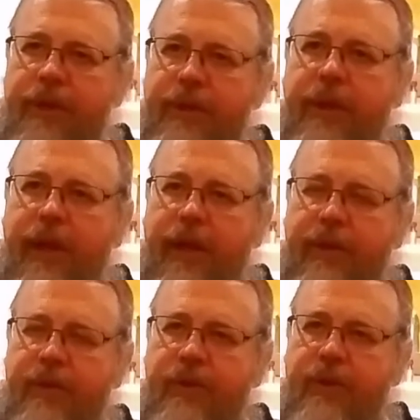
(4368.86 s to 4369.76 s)

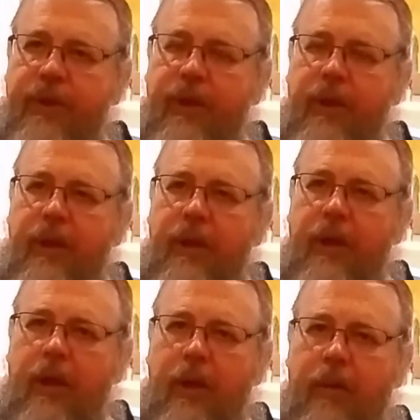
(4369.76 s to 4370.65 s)
hesychasts
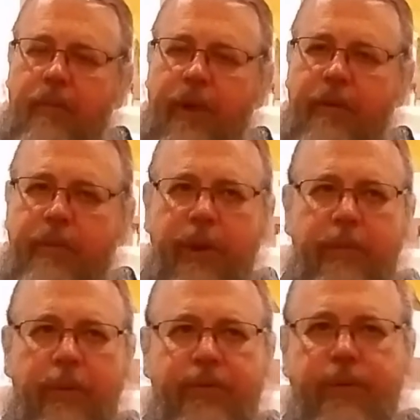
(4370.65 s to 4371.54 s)
um, and
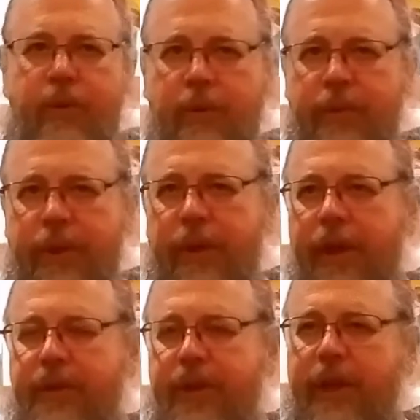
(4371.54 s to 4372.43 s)
people formed in the
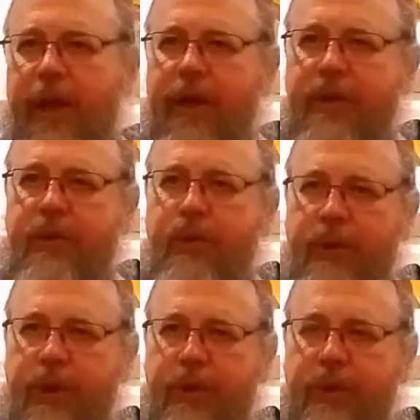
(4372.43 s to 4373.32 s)
hesychast
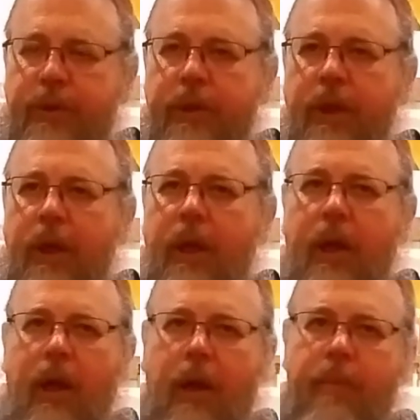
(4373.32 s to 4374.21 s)
tradition
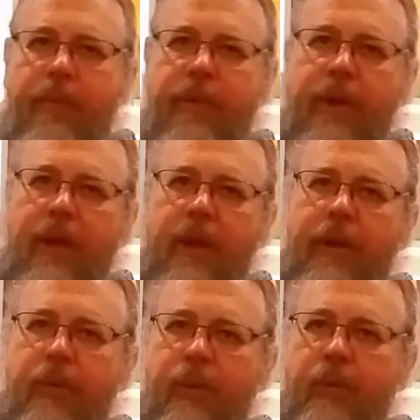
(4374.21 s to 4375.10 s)
um,
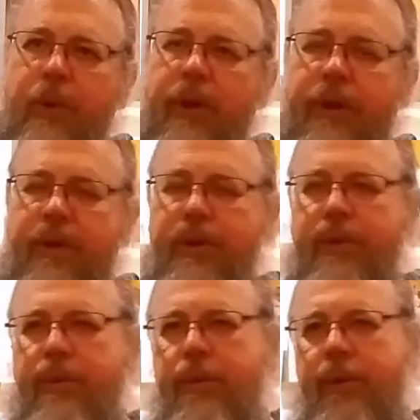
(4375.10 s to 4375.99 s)
that were willing
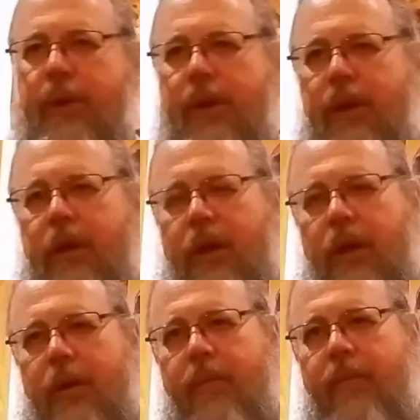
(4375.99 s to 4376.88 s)
to
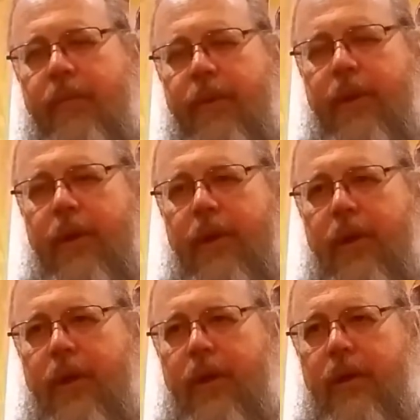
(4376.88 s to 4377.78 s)
uh,
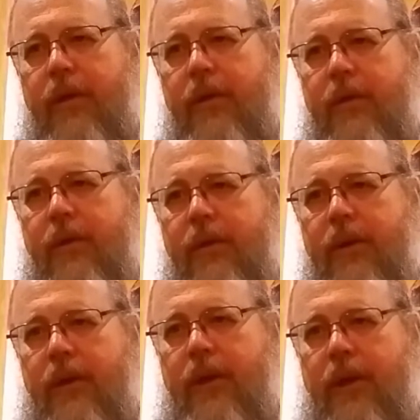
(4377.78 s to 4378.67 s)
uh,
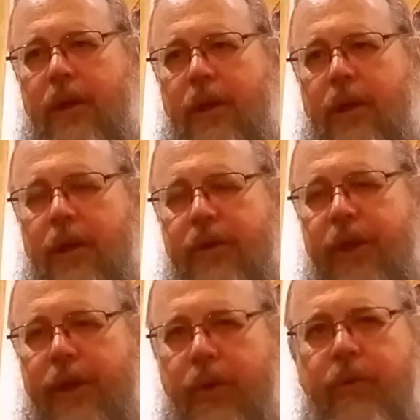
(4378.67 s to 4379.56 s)

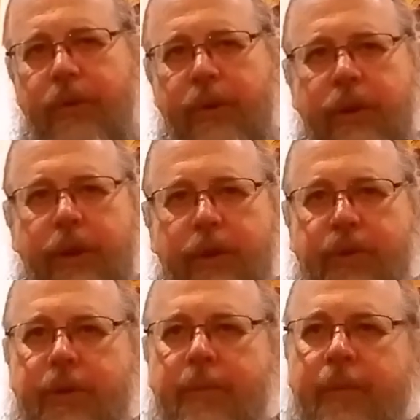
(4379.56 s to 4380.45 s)
take over the
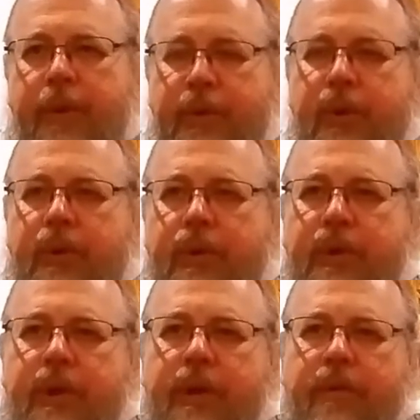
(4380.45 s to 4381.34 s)
leadership of the
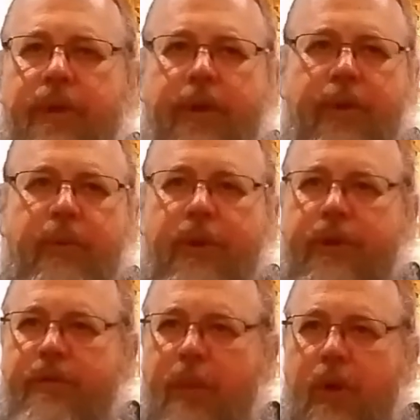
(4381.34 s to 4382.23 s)
church, even at the
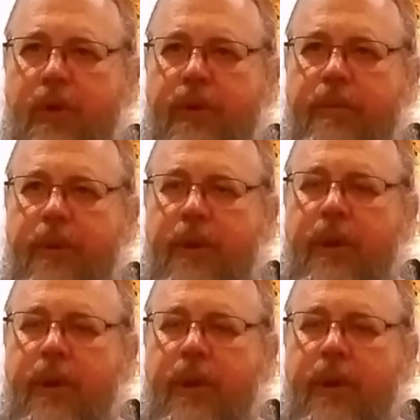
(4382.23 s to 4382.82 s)
risk of martyrdom